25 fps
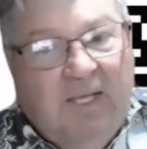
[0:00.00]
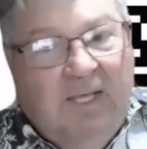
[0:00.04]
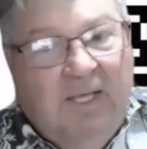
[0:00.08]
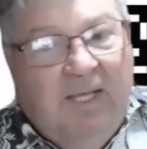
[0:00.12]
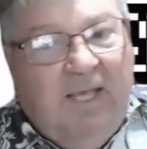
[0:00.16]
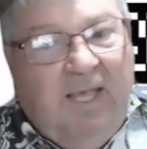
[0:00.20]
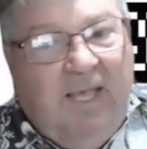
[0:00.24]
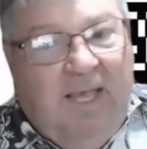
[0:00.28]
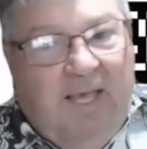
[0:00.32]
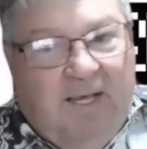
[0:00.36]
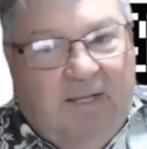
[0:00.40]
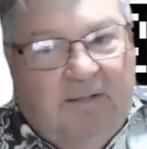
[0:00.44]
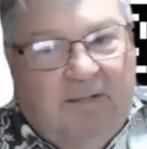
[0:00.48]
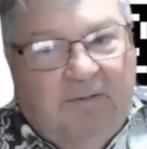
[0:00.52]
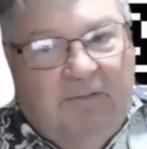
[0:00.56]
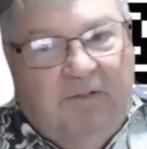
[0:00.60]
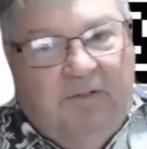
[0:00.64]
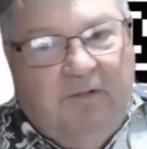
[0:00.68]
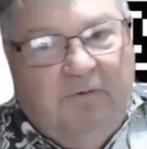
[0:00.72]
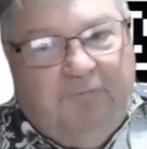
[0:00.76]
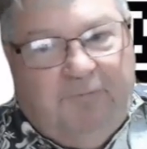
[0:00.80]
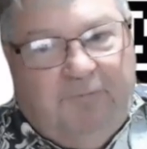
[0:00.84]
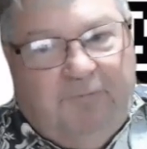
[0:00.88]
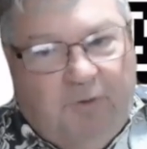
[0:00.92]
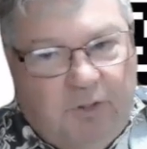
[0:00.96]
And the
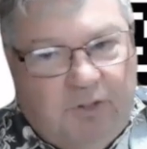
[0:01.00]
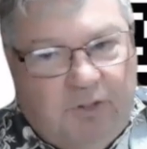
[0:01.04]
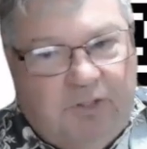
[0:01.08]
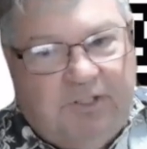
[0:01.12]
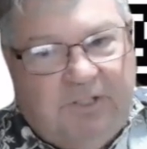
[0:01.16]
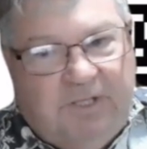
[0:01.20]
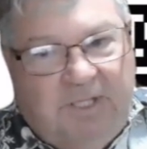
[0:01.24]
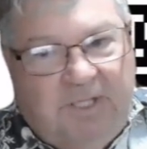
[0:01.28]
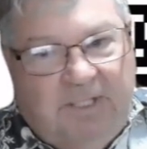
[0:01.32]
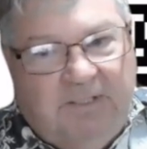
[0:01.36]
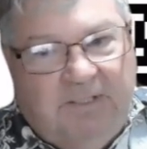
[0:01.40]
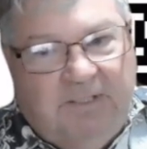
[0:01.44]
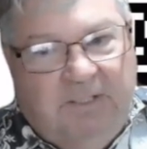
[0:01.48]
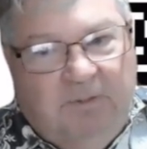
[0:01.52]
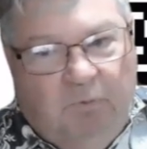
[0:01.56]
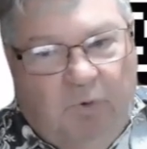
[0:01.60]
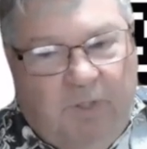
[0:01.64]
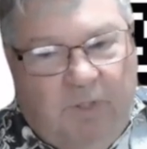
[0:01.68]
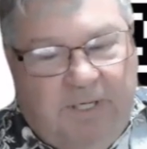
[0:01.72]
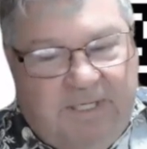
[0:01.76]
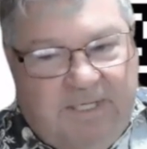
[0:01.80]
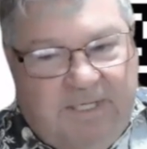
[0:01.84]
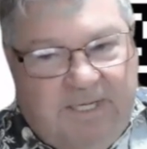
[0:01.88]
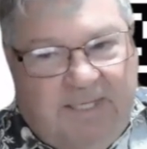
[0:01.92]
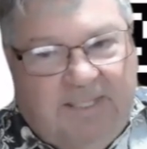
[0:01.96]
first thing that we
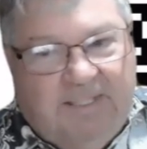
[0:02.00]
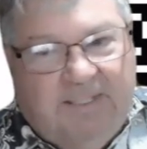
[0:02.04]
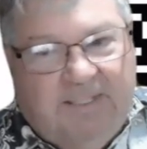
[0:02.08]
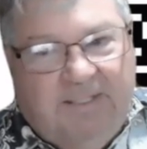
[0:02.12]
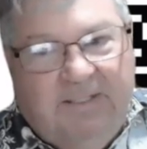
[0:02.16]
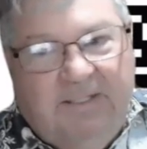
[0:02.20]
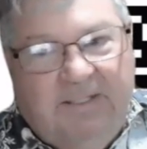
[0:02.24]
did